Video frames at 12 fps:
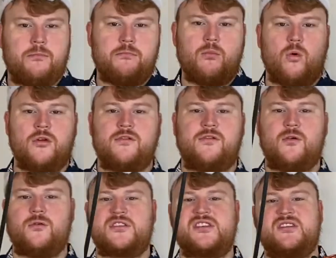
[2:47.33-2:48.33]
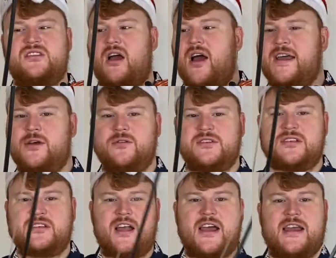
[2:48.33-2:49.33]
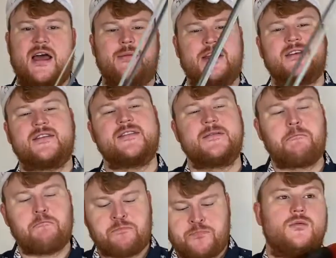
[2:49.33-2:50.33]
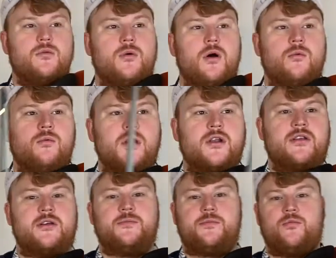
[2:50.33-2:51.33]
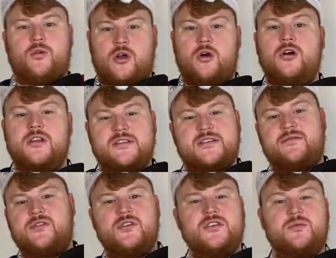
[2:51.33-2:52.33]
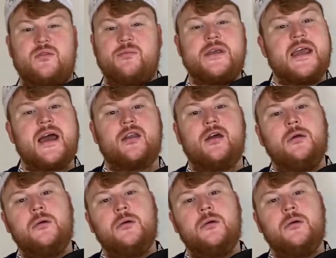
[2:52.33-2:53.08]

wonderful styles and dynamics. One of the recordings I've done is with piano.